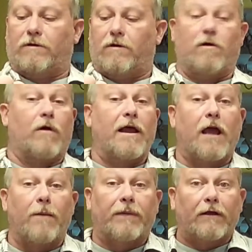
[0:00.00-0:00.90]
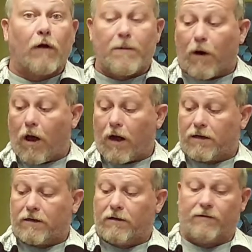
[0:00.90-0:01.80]
Great company, great product.
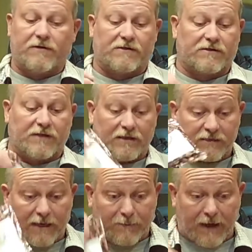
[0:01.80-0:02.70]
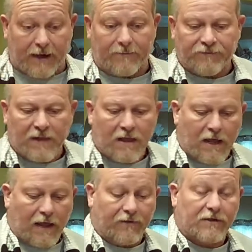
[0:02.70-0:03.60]
This is the Sunset Bay,
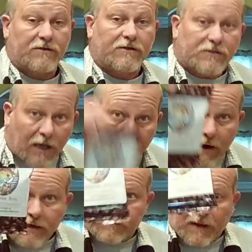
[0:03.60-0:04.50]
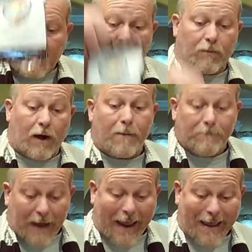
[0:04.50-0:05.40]
and this is the Sunrise
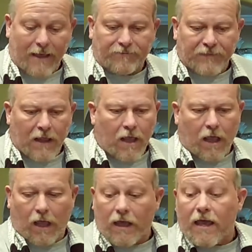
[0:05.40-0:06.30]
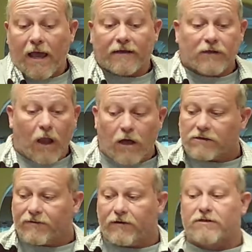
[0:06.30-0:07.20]
Bay, and he has lots of
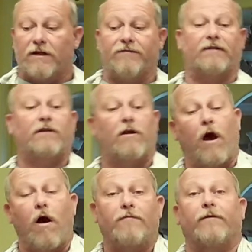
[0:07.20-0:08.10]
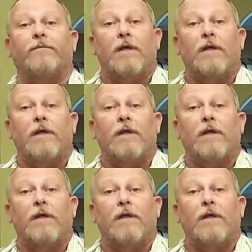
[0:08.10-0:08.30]
other stuff out there to offer.